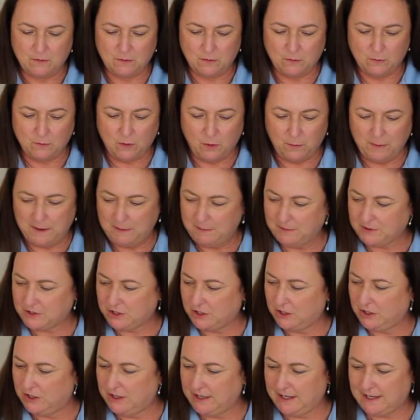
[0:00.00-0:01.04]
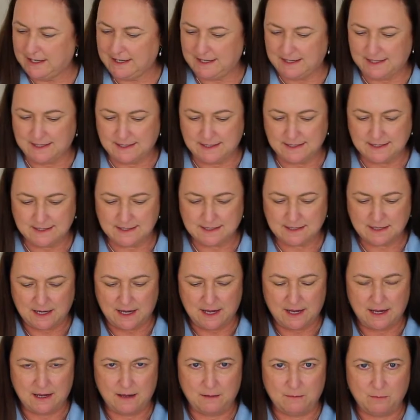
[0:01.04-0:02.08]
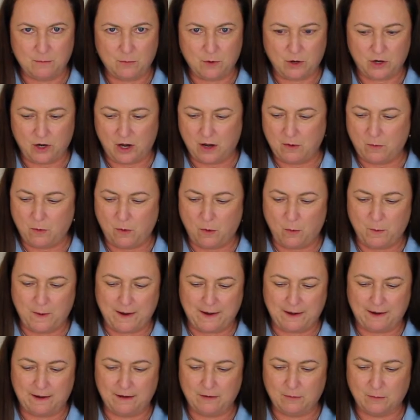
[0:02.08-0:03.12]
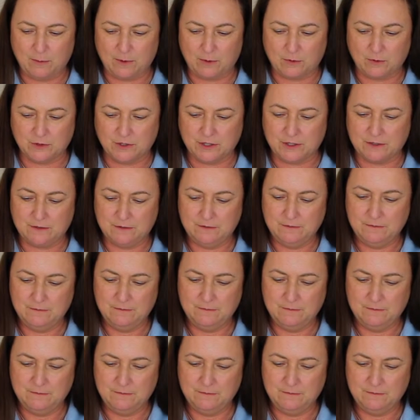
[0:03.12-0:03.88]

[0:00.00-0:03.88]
What we would do is work out what we're going to